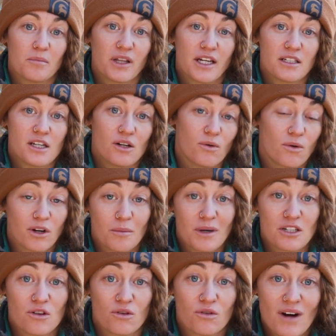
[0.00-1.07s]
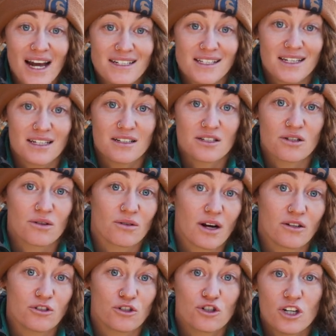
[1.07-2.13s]
planting ornamental grasses
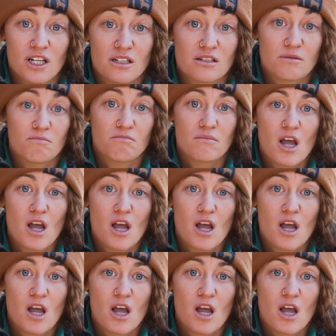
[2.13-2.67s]
around your trees.